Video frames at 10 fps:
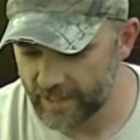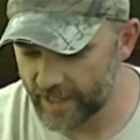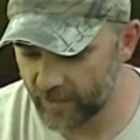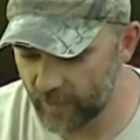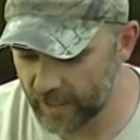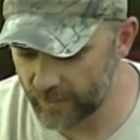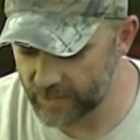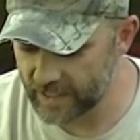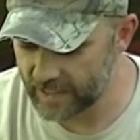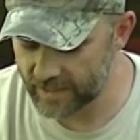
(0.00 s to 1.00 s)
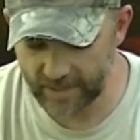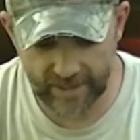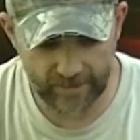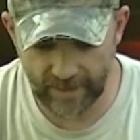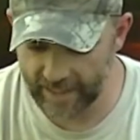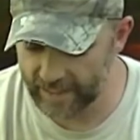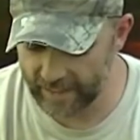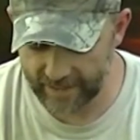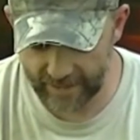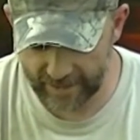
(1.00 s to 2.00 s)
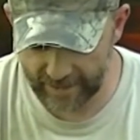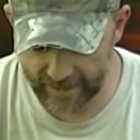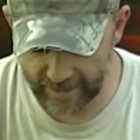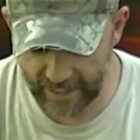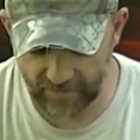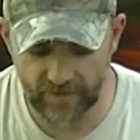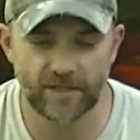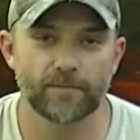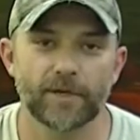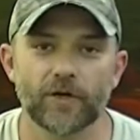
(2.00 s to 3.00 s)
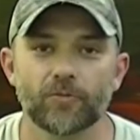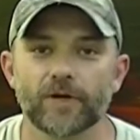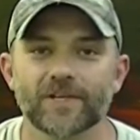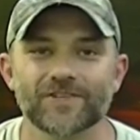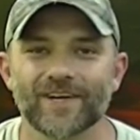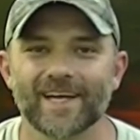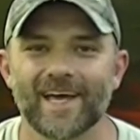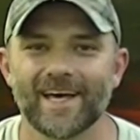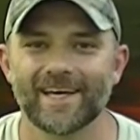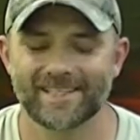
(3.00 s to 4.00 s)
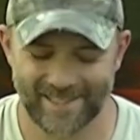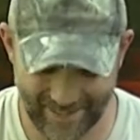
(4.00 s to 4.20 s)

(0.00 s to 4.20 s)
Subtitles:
Everybody was getting them, and I gave into the peer pressure, I guess.